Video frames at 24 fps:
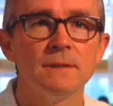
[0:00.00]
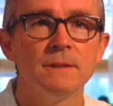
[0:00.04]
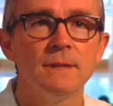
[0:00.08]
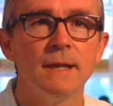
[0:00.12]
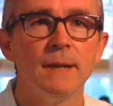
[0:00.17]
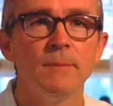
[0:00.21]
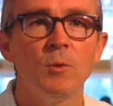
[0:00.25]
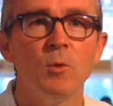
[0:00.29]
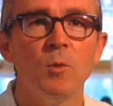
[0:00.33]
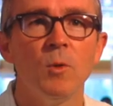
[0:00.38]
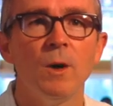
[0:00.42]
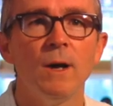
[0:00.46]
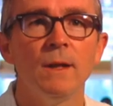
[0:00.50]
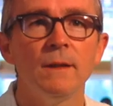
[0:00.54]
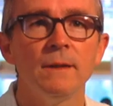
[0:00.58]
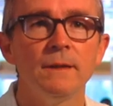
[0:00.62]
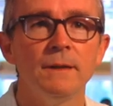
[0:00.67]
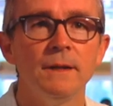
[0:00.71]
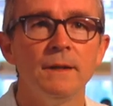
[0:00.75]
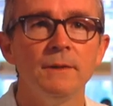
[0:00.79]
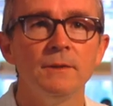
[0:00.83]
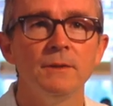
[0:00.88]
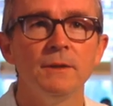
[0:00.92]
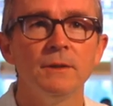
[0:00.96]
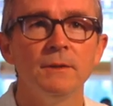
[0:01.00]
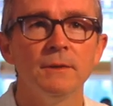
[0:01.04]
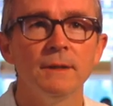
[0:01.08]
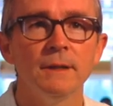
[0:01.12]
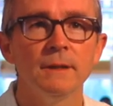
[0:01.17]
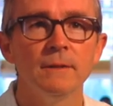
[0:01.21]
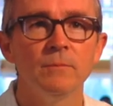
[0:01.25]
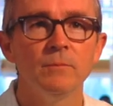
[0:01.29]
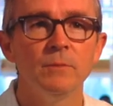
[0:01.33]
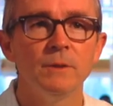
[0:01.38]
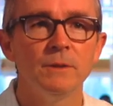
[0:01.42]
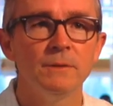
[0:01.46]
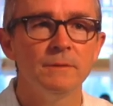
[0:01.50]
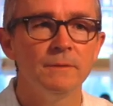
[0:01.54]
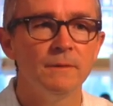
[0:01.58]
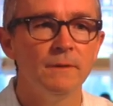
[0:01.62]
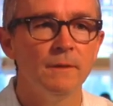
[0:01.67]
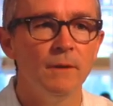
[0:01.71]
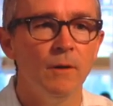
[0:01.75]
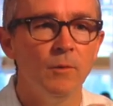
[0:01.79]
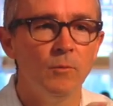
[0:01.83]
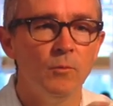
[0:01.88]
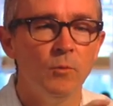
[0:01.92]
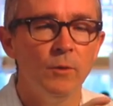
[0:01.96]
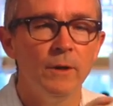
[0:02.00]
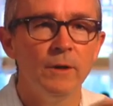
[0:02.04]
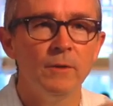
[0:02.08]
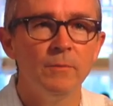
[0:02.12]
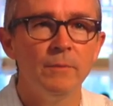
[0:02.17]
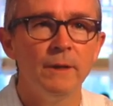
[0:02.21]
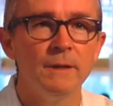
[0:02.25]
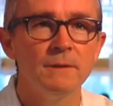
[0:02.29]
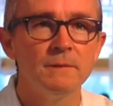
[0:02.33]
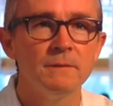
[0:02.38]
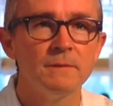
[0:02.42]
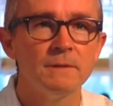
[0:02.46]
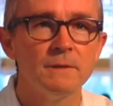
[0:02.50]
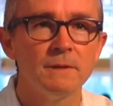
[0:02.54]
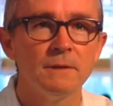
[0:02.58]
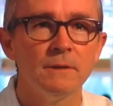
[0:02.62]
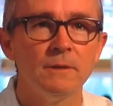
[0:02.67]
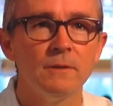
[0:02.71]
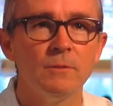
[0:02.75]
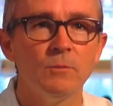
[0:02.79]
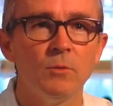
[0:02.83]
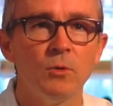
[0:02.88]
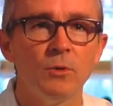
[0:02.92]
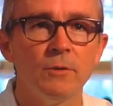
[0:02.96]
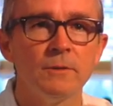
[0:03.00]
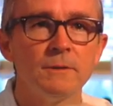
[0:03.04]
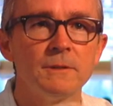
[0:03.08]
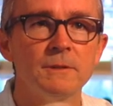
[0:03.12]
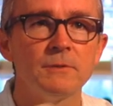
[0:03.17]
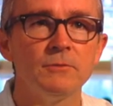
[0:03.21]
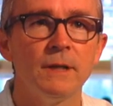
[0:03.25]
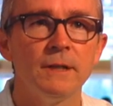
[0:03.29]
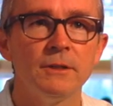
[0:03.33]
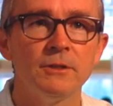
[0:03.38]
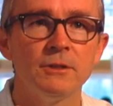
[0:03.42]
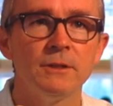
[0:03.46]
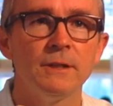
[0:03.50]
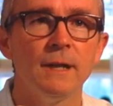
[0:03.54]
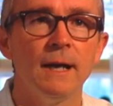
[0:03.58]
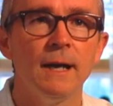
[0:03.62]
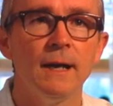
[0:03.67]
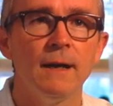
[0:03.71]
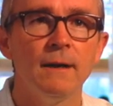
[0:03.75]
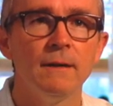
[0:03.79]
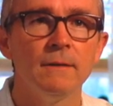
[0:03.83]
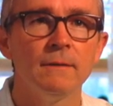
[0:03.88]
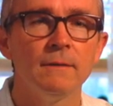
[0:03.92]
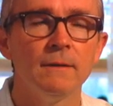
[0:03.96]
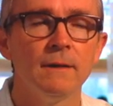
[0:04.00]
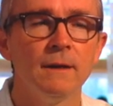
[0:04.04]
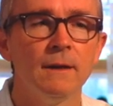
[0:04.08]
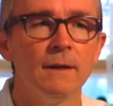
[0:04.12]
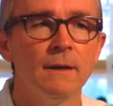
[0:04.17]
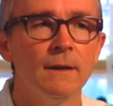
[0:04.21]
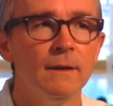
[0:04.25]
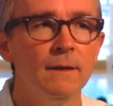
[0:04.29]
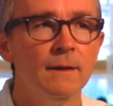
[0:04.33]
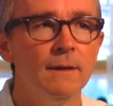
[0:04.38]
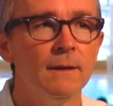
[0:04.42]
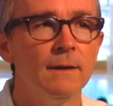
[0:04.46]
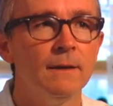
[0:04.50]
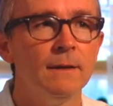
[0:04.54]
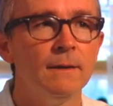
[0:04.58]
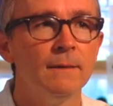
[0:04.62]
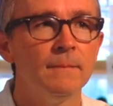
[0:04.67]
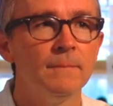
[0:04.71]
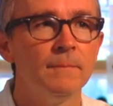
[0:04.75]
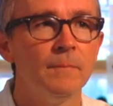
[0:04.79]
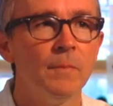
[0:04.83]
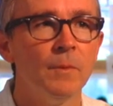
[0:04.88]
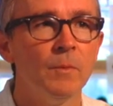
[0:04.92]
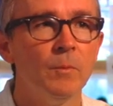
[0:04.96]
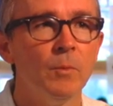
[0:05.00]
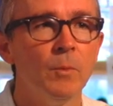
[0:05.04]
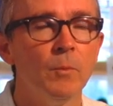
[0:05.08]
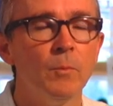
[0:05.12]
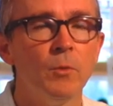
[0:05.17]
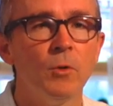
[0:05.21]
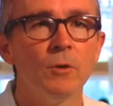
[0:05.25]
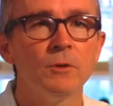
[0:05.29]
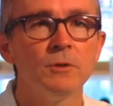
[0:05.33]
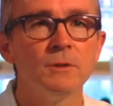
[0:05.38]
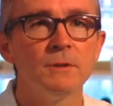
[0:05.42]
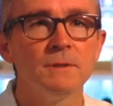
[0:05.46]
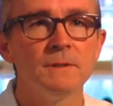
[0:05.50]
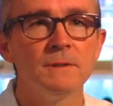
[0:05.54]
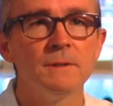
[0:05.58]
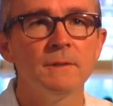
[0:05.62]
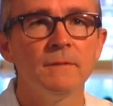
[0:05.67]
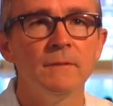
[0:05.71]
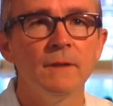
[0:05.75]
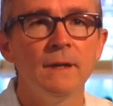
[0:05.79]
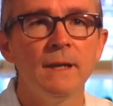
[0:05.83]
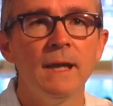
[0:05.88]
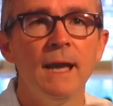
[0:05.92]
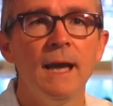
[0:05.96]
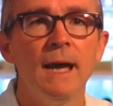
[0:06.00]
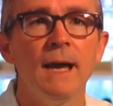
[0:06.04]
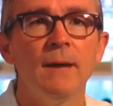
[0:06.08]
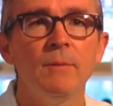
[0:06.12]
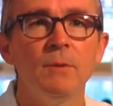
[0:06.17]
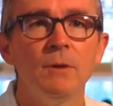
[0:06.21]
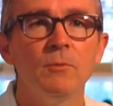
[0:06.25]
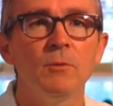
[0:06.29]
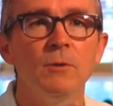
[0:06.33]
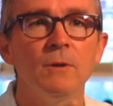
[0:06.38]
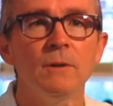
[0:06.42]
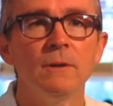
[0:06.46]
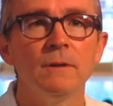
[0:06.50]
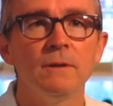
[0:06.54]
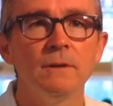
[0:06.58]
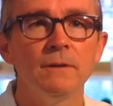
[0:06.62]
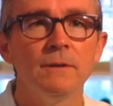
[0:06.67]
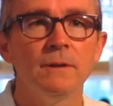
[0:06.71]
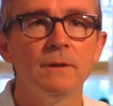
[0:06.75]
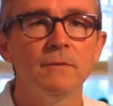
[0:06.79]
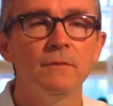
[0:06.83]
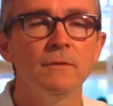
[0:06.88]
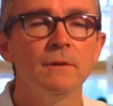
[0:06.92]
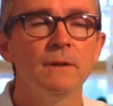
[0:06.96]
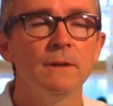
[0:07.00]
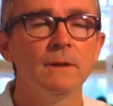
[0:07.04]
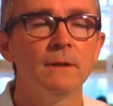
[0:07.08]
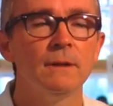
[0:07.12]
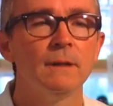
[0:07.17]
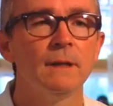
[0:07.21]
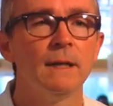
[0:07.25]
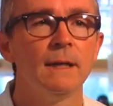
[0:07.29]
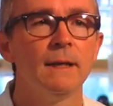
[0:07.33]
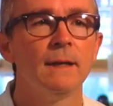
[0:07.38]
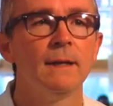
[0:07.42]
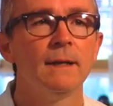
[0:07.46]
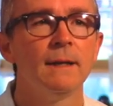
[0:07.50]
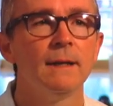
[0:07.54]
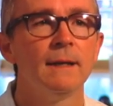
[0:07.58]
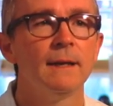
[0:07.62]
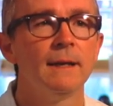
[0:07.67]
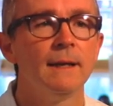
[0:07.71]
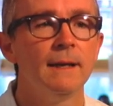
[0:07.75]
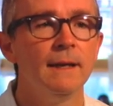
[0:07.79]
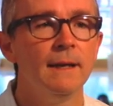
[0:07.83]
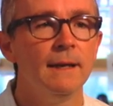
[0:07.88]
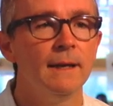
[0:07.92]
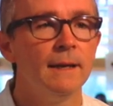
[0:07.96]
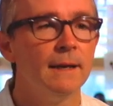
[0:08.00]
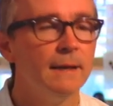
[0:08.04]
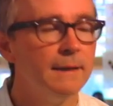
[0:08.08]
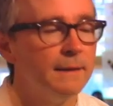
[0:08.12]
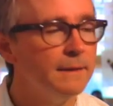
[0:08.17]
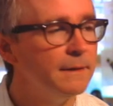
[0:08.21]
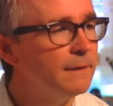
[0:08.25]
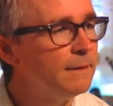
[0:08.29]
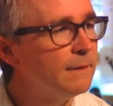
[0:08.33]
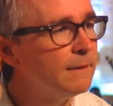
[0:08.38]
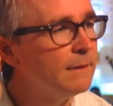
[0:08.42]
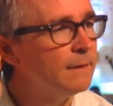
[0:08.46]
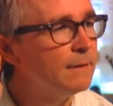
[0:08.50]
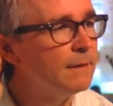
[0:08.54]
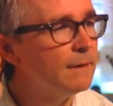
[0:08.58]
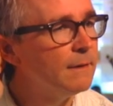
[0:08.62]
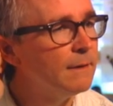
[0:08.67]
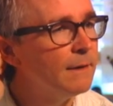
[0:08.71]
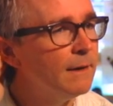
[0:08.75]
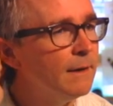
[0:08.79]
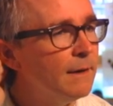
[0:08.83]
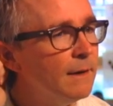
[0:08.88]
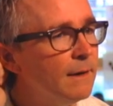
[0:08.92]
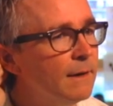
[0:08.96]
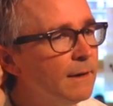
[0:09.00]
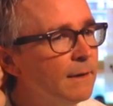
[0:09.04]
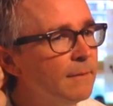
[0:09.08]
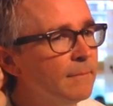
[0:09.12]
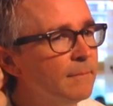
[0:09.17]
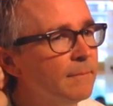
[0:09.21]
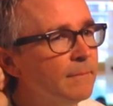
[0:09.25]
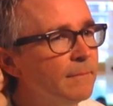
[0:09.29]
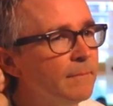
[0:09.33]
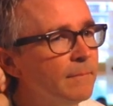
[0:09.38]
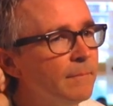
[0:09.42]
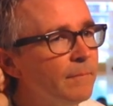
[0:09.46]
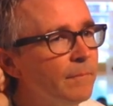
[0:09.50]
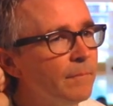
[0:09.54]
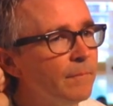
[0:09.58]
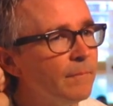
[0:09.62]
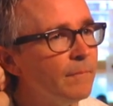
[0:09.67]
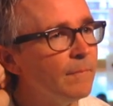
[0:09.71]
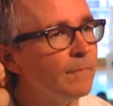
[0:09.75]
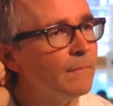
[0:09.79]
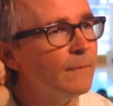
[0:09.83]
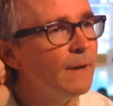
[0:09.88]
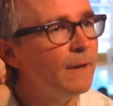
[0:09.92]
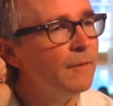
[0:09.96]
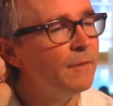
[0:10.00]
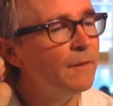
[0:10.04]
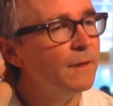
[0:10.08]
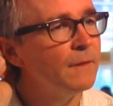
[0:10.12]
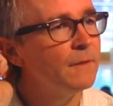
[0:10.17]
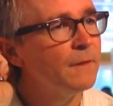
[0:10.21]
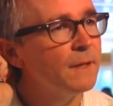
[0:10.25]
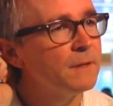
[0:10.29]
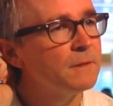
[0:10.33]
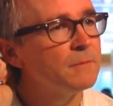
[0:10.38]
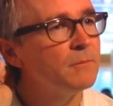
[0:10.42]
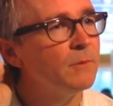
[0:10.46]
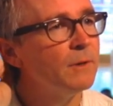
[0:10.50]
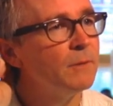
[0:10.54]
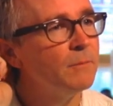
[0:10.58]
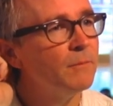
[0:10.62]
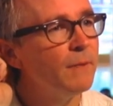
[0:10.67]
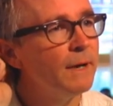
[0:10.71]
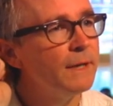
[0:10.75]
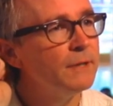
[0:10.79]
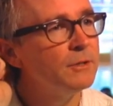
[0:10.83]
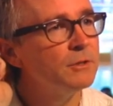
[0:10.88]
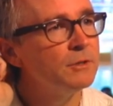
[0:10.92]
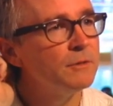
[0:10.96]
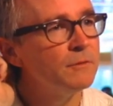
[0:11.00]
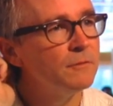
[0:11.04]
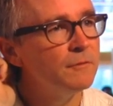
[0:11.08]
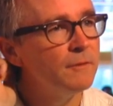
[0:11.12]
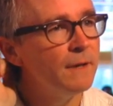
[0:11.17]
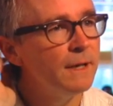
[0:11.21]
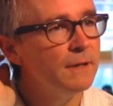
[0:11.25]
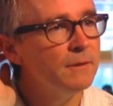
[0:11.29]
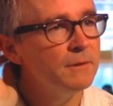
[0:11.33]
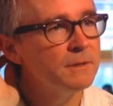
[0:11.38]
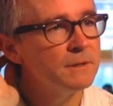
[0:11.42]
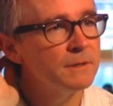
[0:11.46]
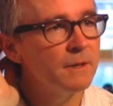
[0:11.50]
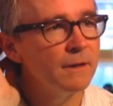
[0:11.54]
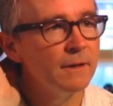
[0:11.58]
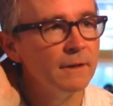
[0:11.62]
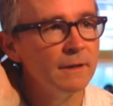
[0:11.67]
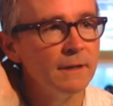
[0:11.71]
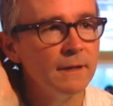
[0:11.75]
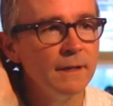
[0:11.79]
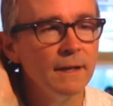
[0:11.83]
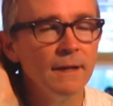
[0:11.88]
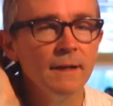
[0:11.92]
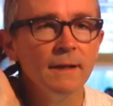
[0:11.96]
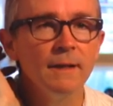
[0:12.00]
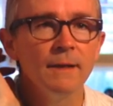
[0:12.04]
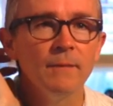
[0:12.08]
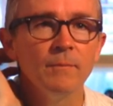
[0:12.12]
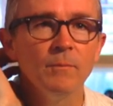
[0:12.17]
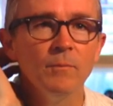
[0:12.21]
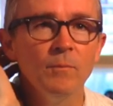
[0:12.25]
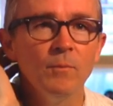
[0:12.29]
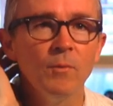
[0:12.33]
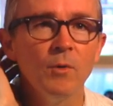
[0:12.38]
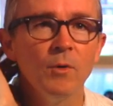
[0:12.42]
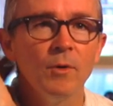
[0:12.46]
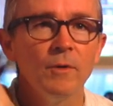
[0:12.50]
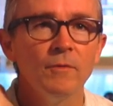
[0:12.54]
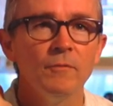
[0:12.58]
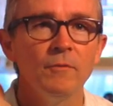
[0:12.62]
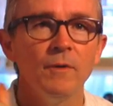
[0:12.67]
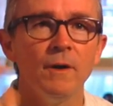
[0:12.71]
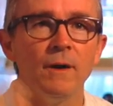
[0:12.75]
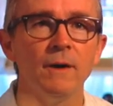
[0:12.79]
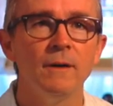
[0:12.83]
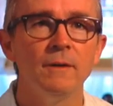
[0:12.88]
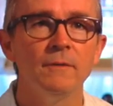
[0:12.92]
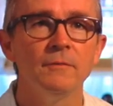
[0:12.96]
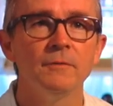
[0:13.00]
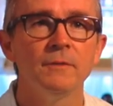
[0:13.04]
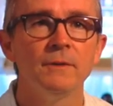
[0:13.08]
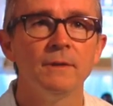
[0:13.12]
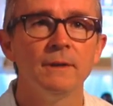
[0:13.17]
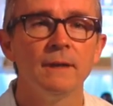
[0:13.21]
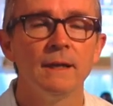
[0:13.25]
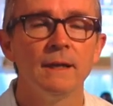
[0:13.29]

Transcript: type quality to it, but the wheelbase was a little more stretched out. Um, the proportions of the cabin were a little different. And um, I think that's when Mike Scheffe started getting more involved.